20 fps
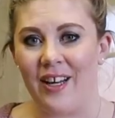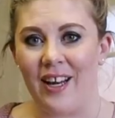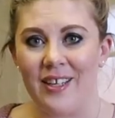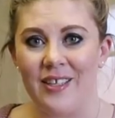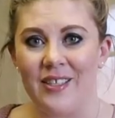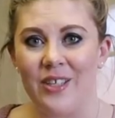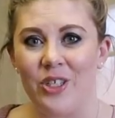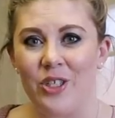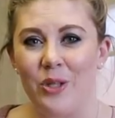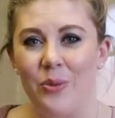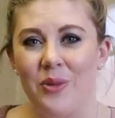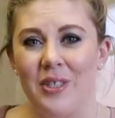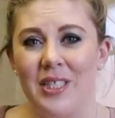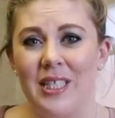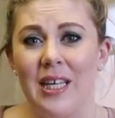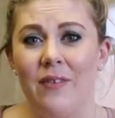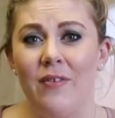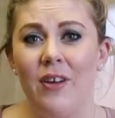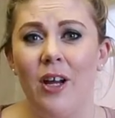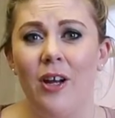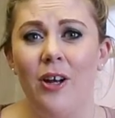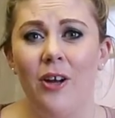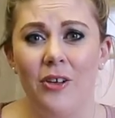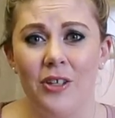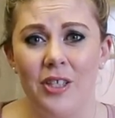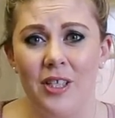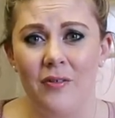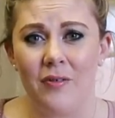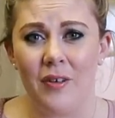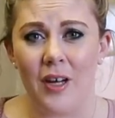and as such I want to give it a
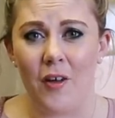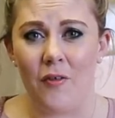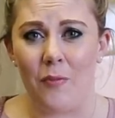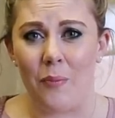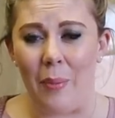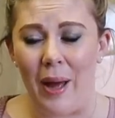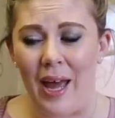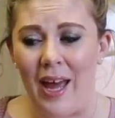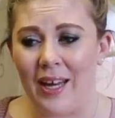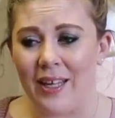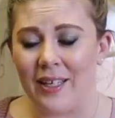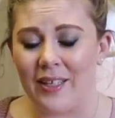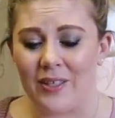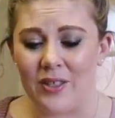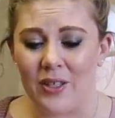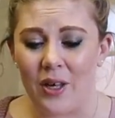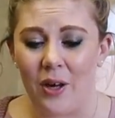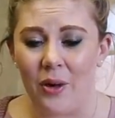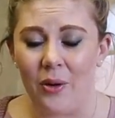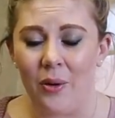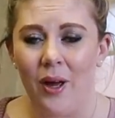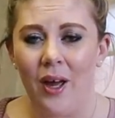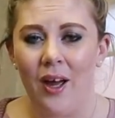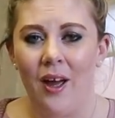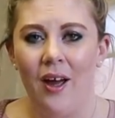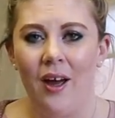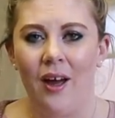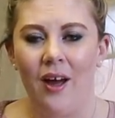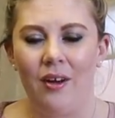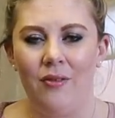lot of love back. So
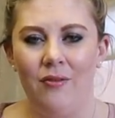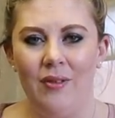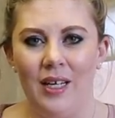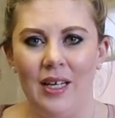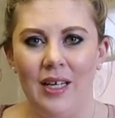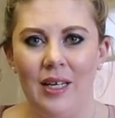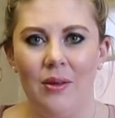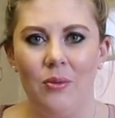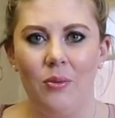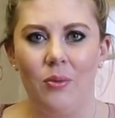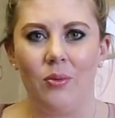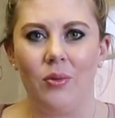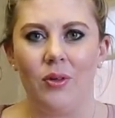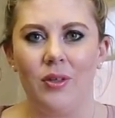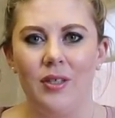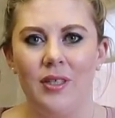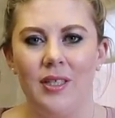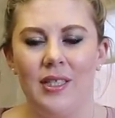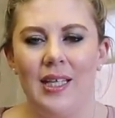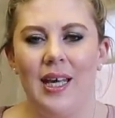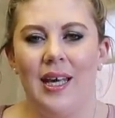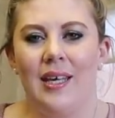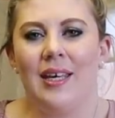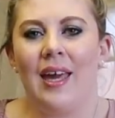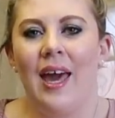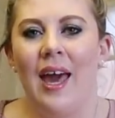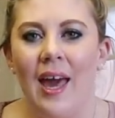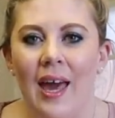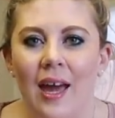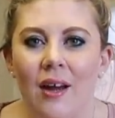I really want to take
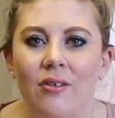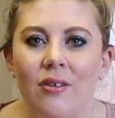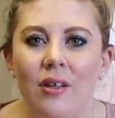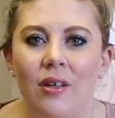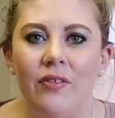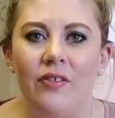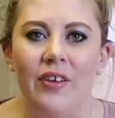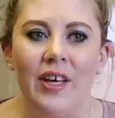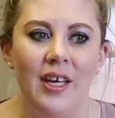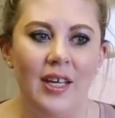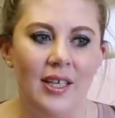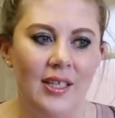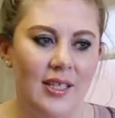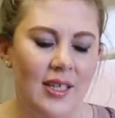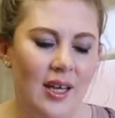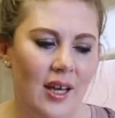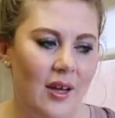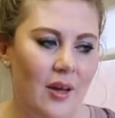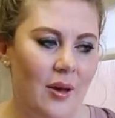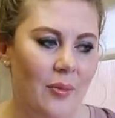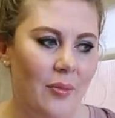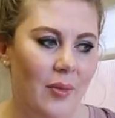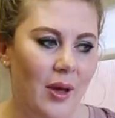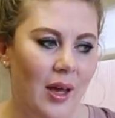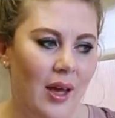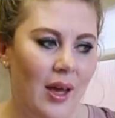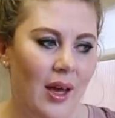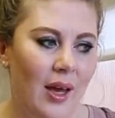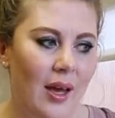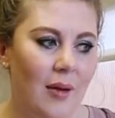care of it and
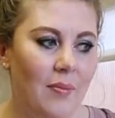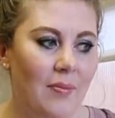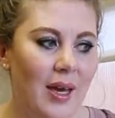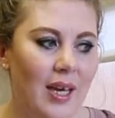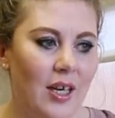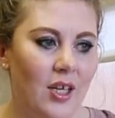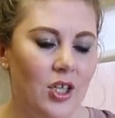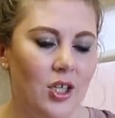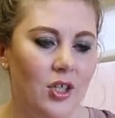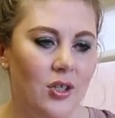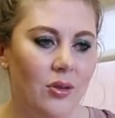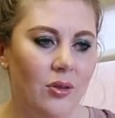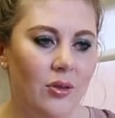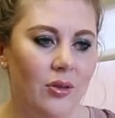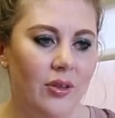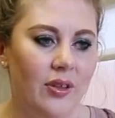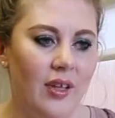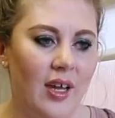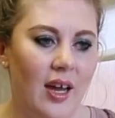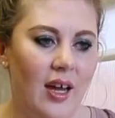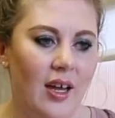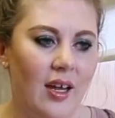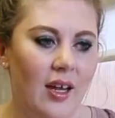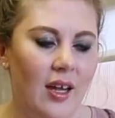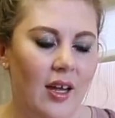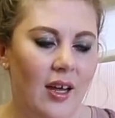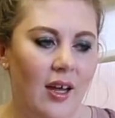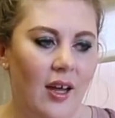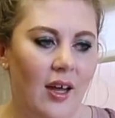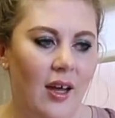make sure that
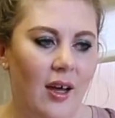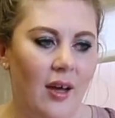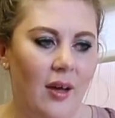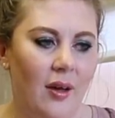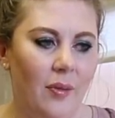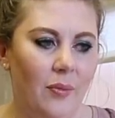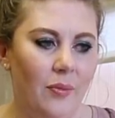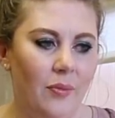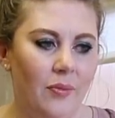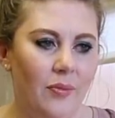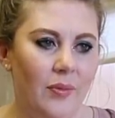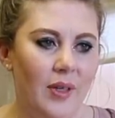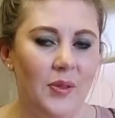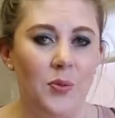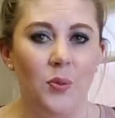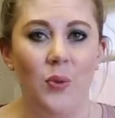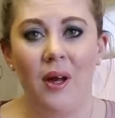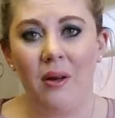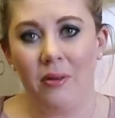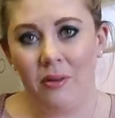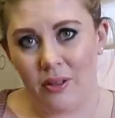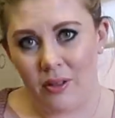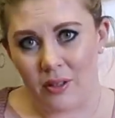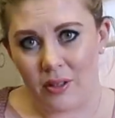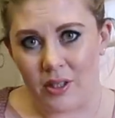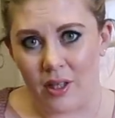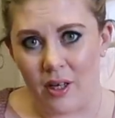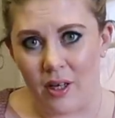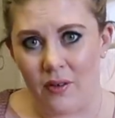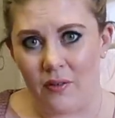it's well
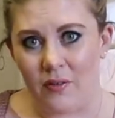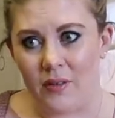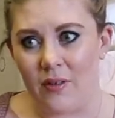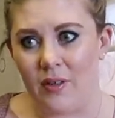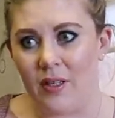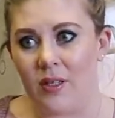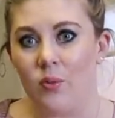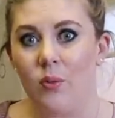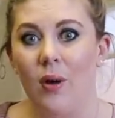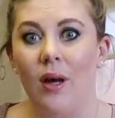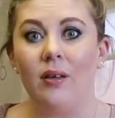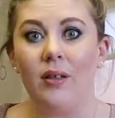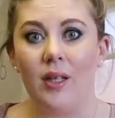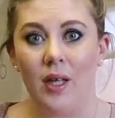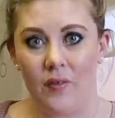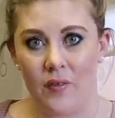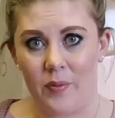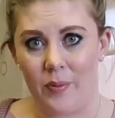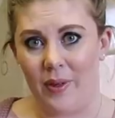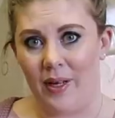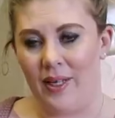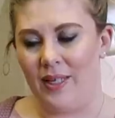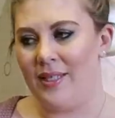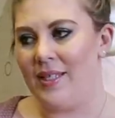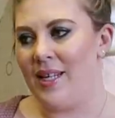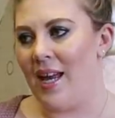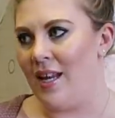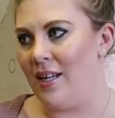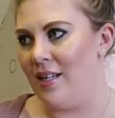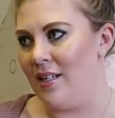looked after, it's well loved by
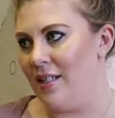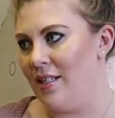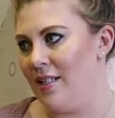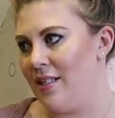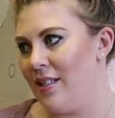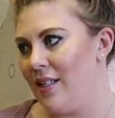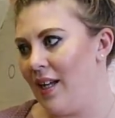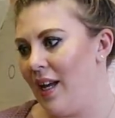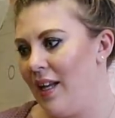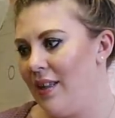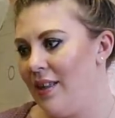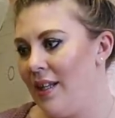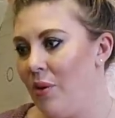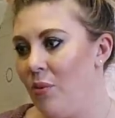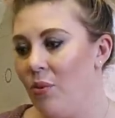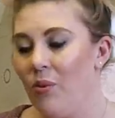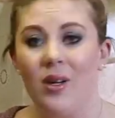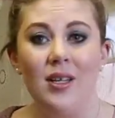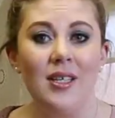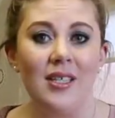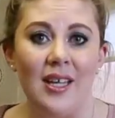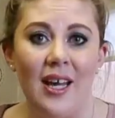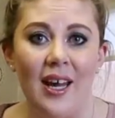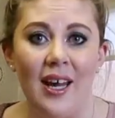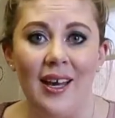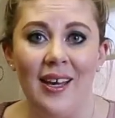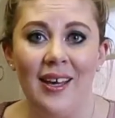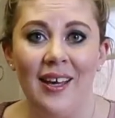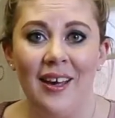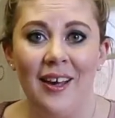its tenants, and then one
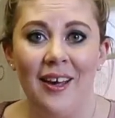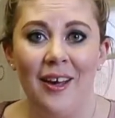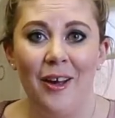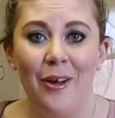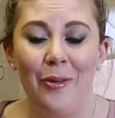day